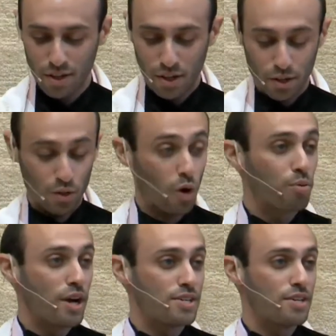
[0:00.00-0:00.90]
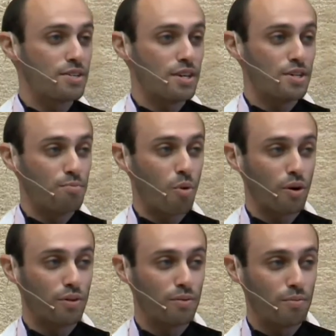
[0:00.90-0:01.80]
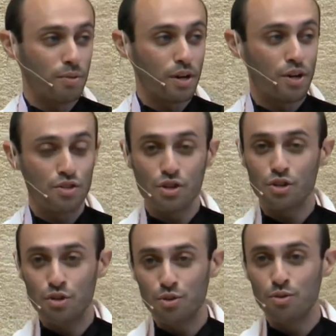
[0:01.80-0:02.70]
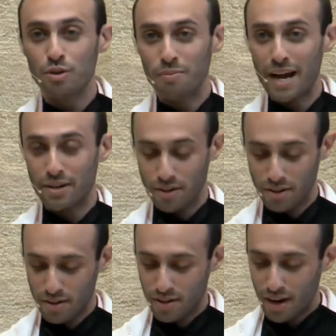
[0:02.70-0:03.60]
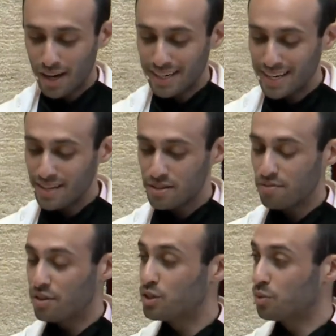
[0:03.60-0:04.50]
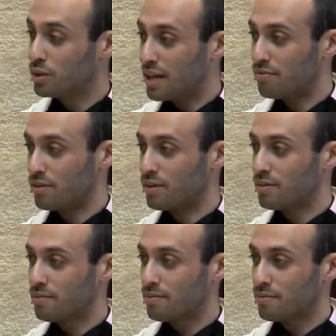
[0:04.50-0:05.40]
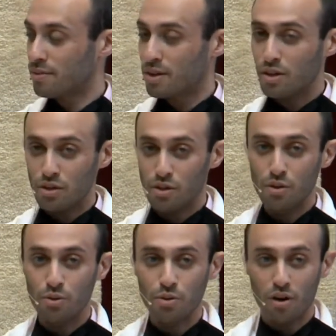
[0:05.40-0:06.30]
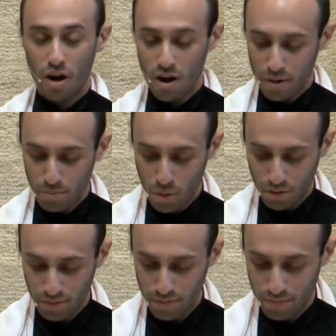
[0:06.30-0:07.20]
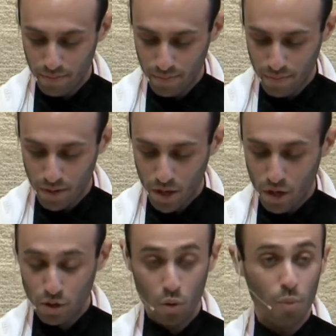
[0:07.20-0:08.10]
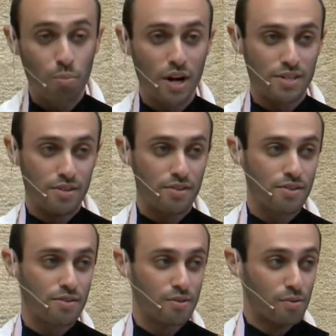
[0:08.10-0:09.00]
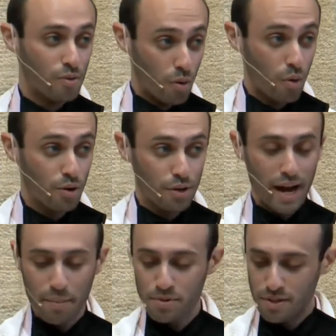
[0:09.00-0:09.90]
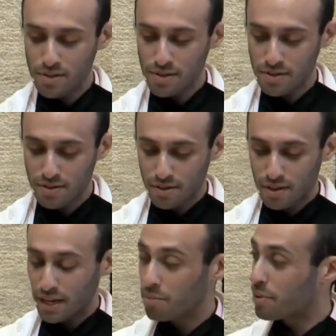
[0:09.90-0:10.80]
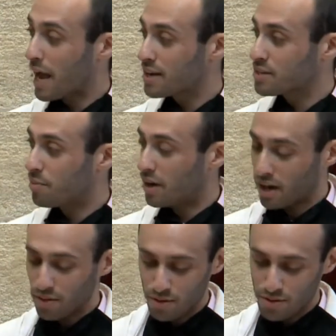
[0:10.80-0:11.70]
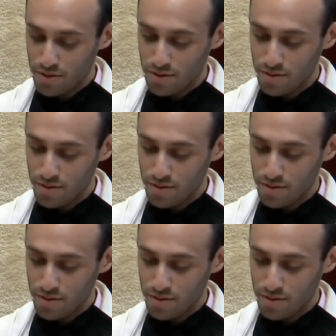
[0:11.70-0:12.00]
Your presence is important because you matter on an individual level. You are important. Your presence or your absence impacts upon others.